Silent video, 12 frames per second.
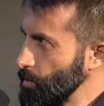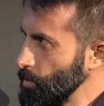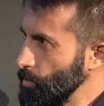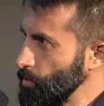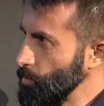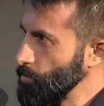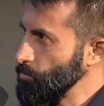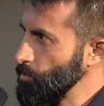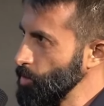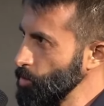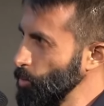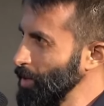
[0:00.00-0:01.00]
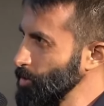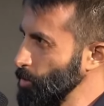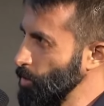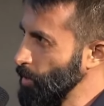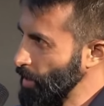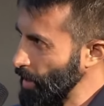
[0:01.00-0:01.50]
you know, it was
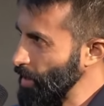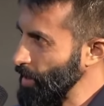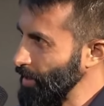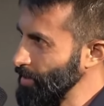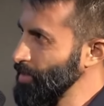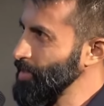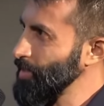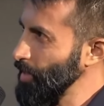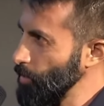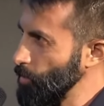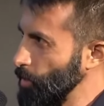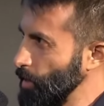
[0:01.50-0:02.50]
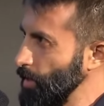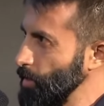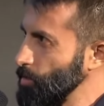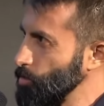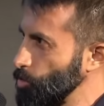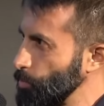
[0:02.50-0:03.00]
okay, and it's still
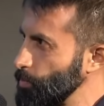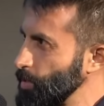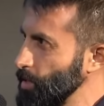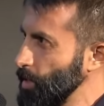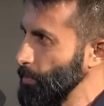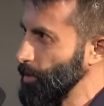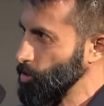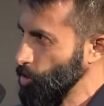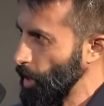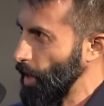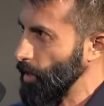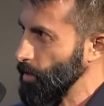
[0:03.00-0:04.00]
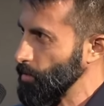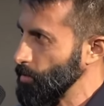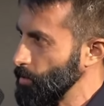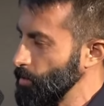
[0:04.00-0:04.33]
okay to beat up a child.